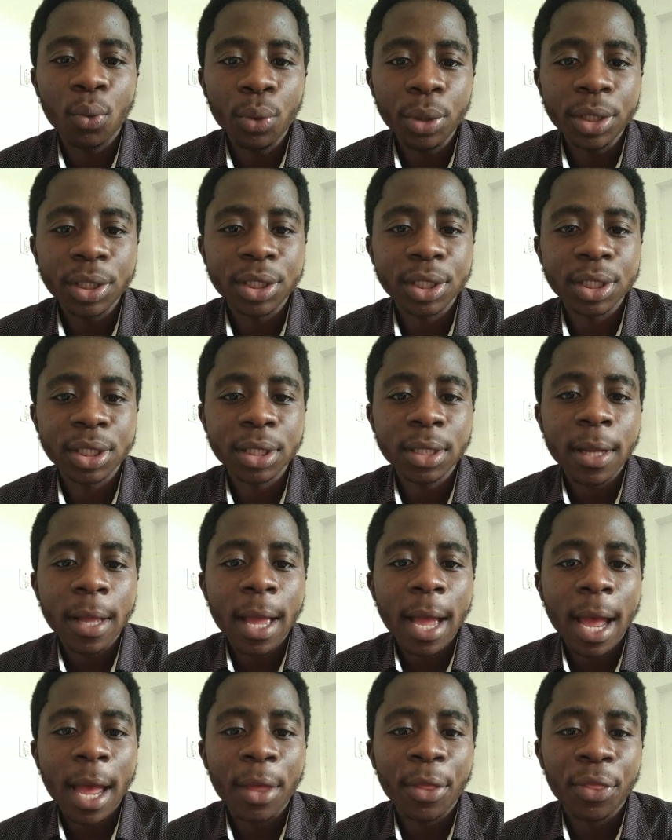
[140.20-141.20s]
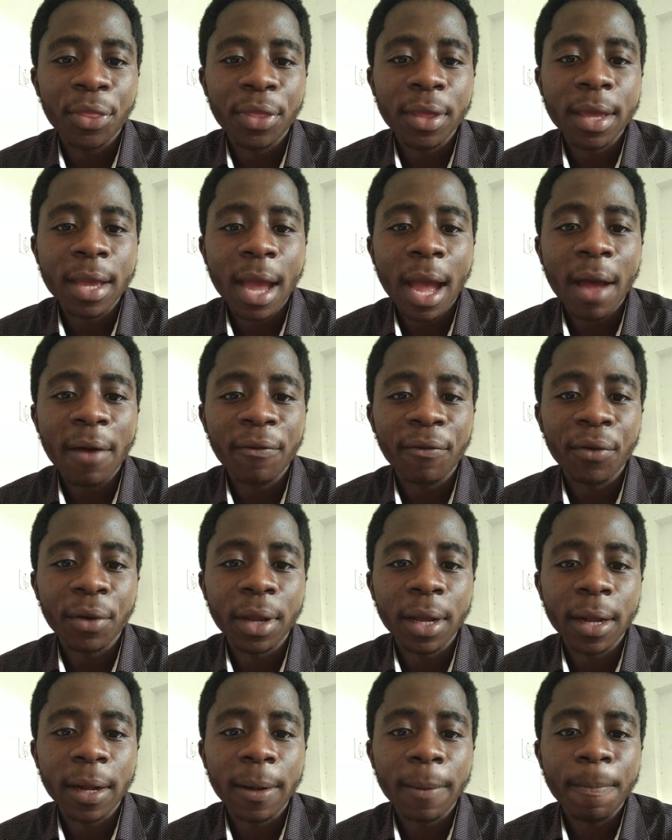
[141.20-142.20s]
which I think
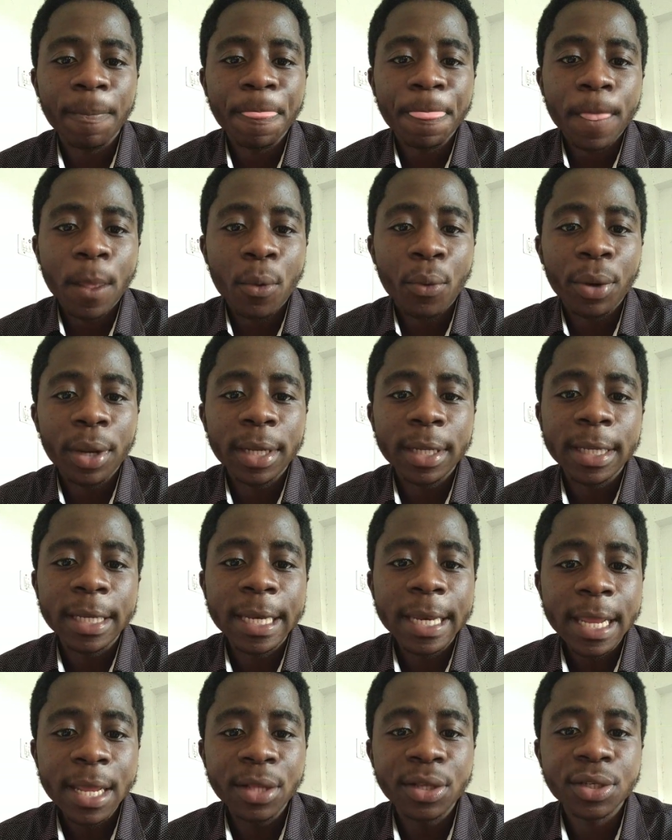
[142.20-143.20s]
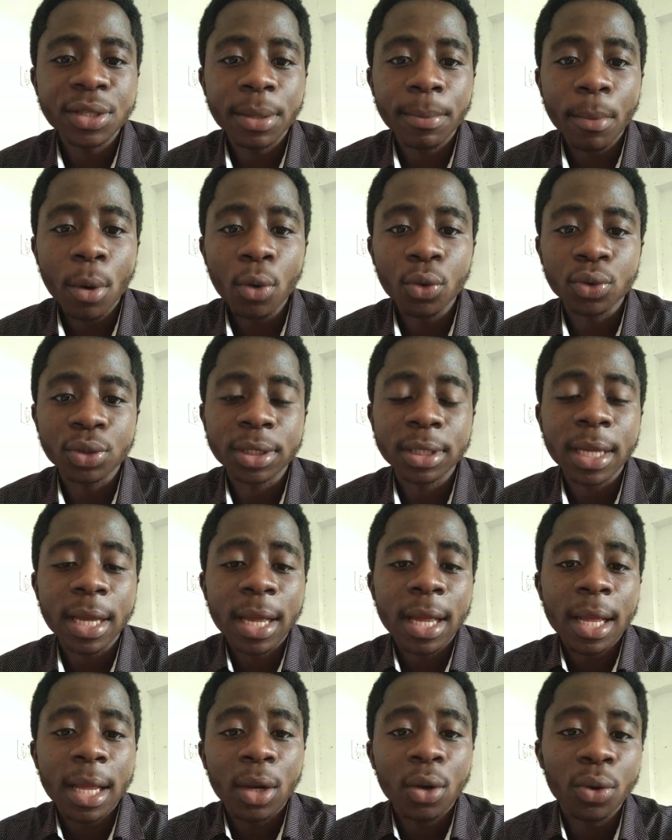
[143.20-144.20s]
Africa really needs the most,
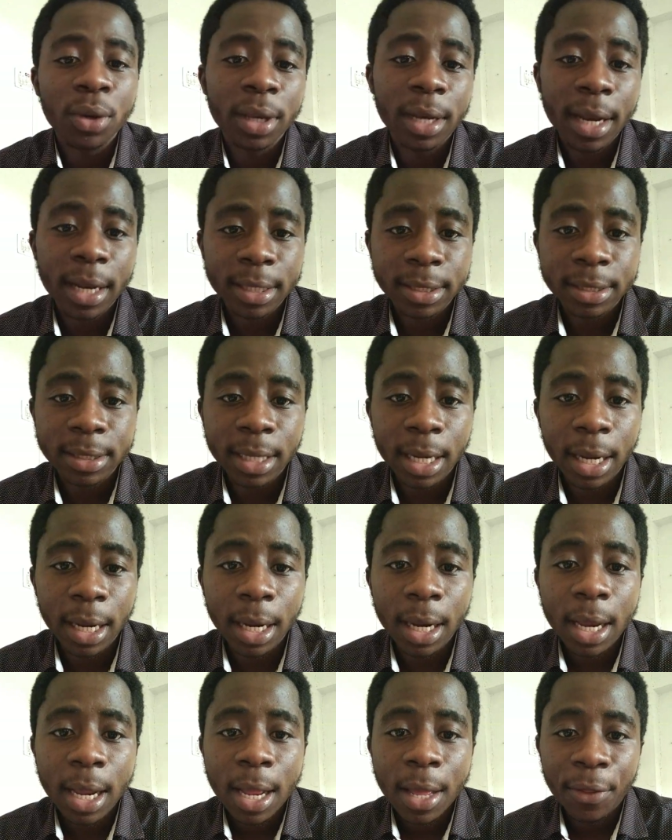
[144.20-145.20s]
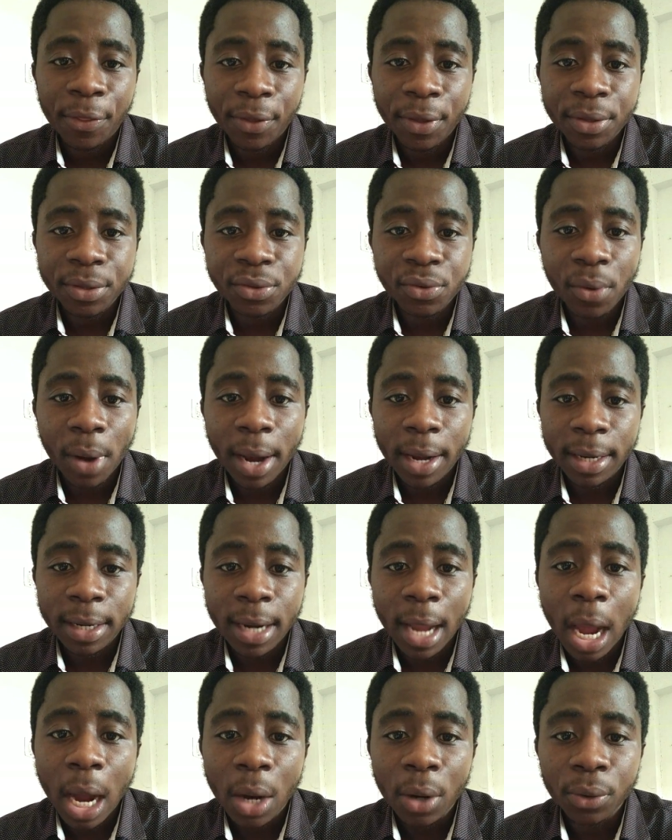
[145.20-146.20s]
looking at things right
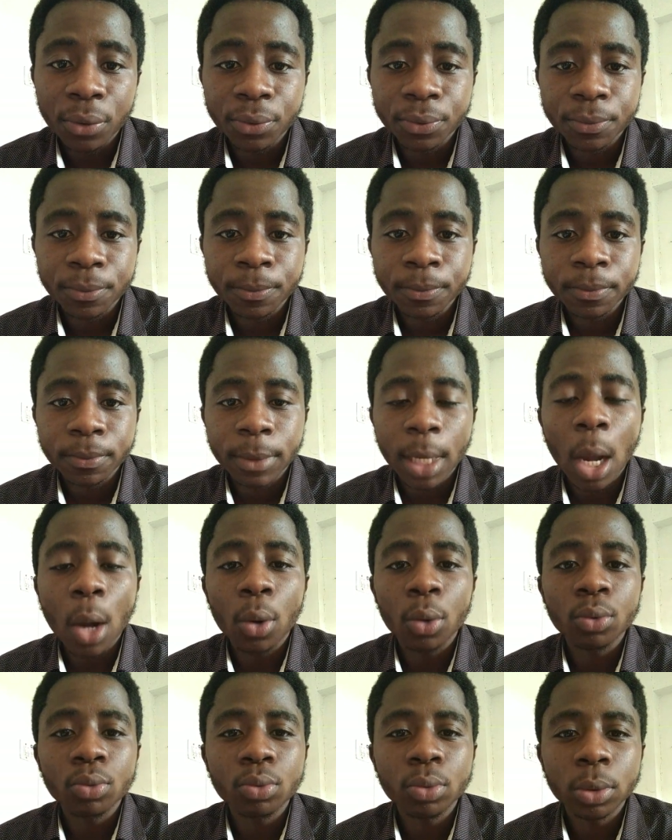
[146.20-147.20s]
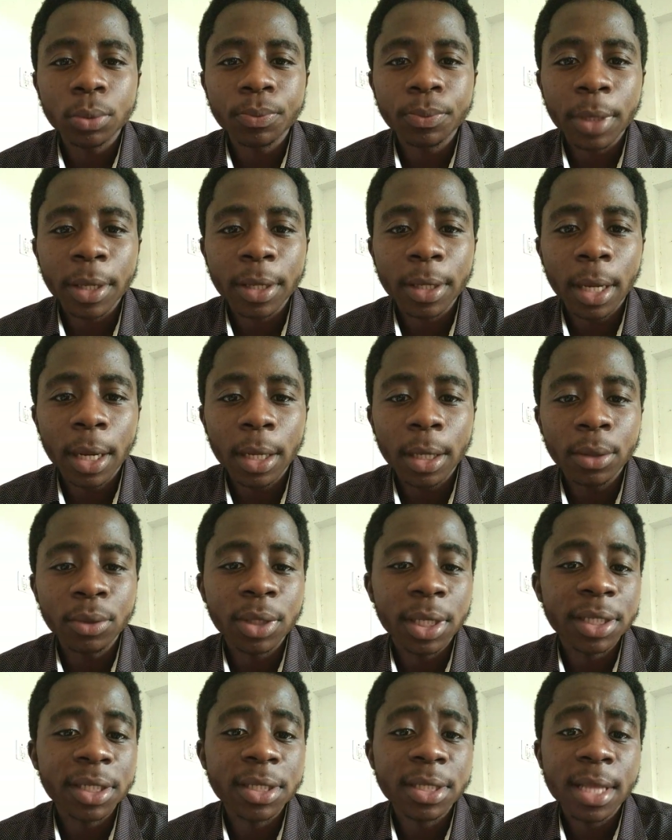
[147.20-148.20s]
now. Now,
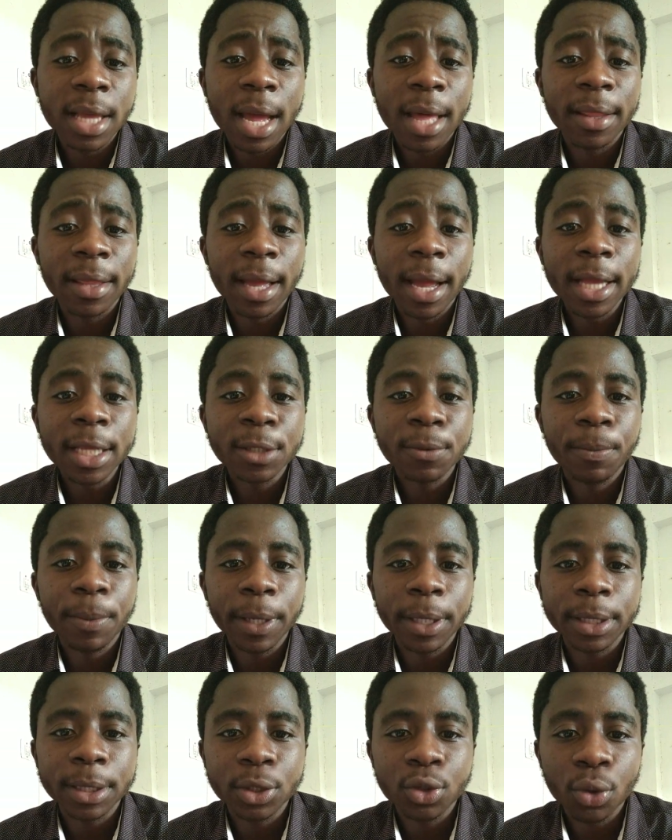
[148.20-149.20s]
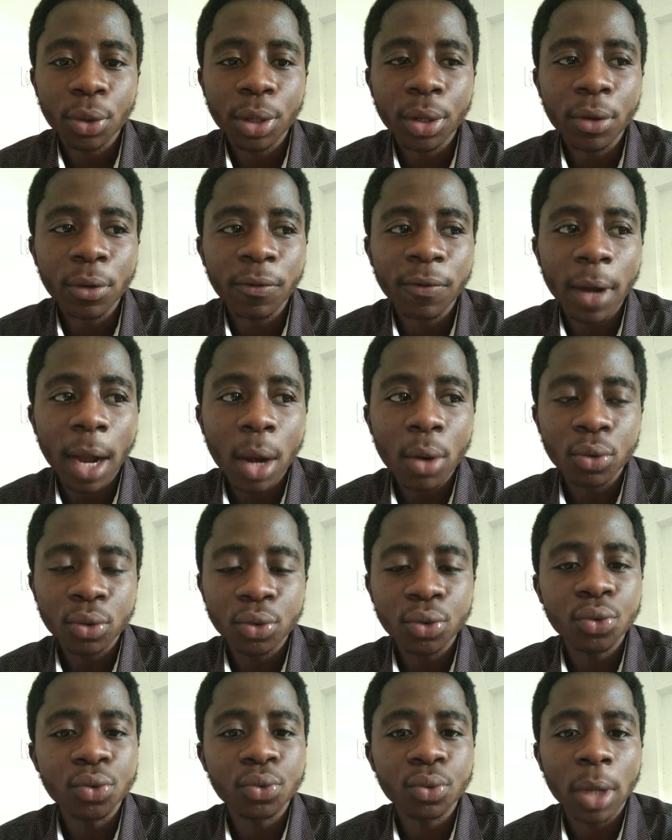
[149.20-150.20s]
touching the other aspect, talking of how
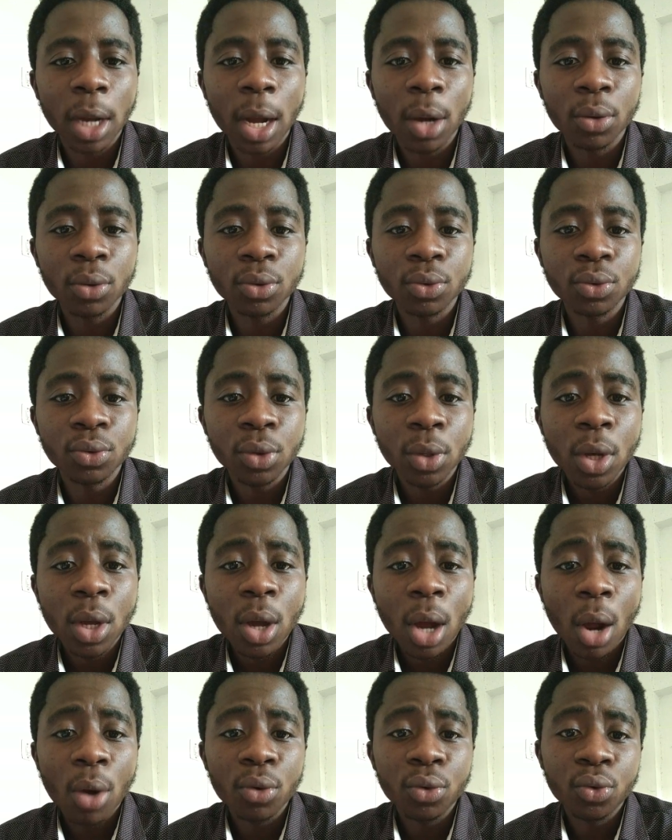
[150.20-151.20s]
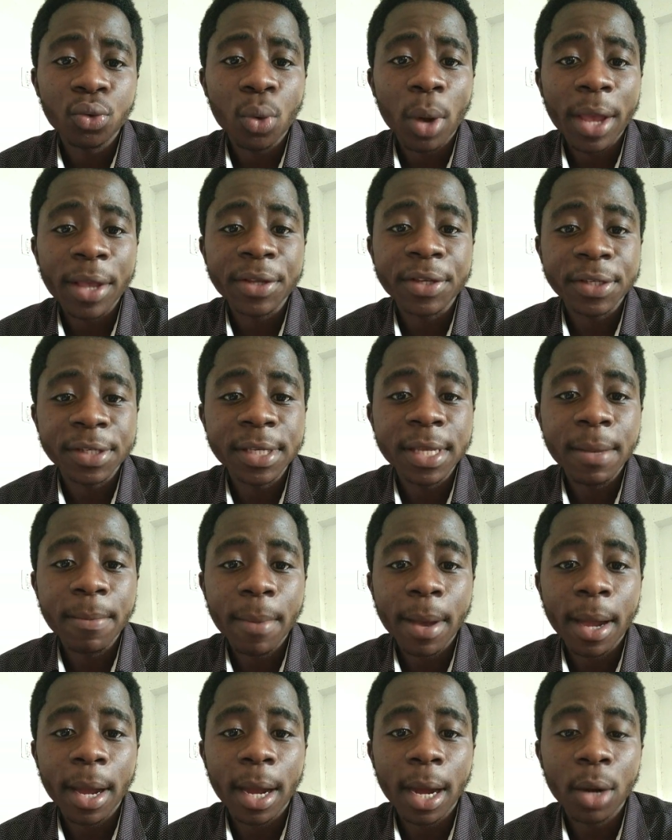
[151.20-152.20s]
do I
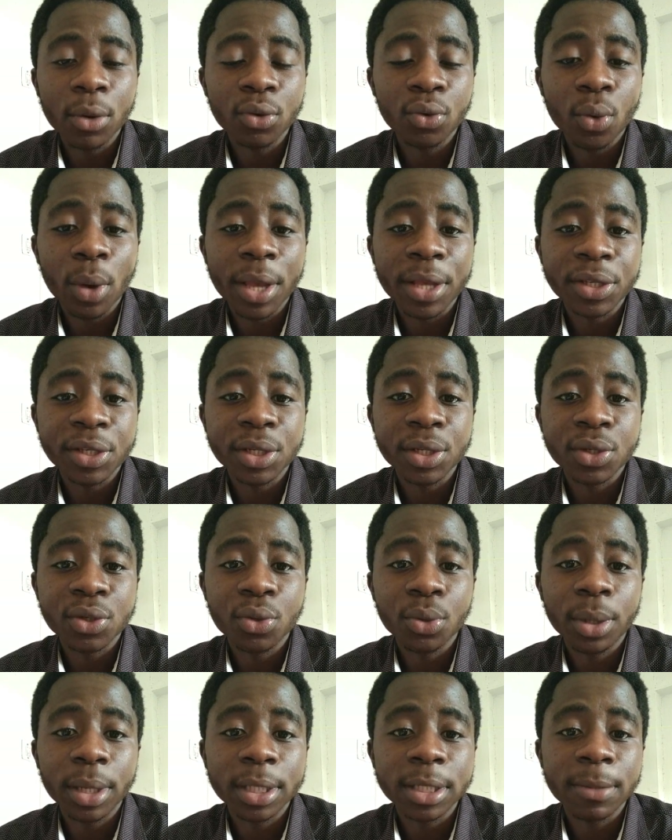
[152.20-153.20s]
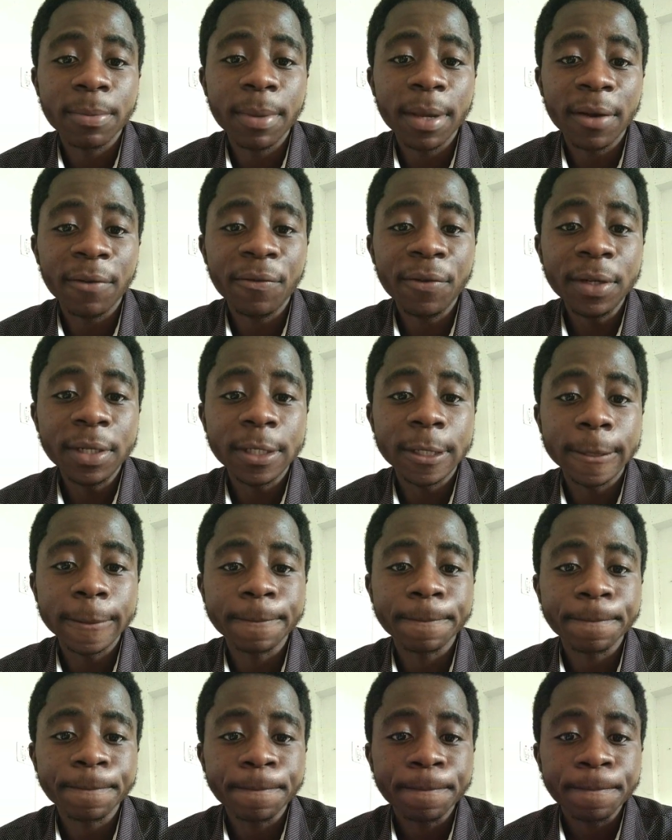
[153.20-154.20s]
see students
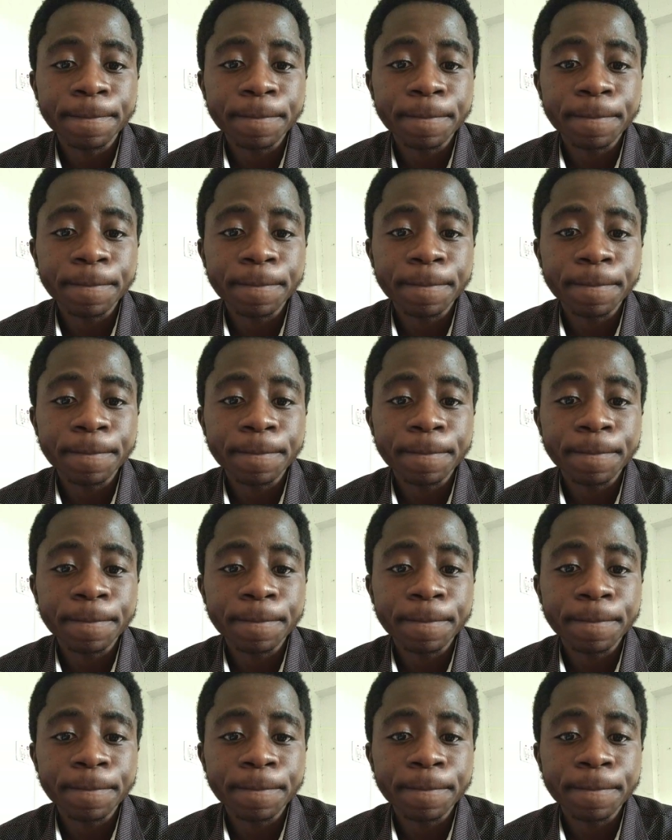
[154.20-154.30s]
benefiting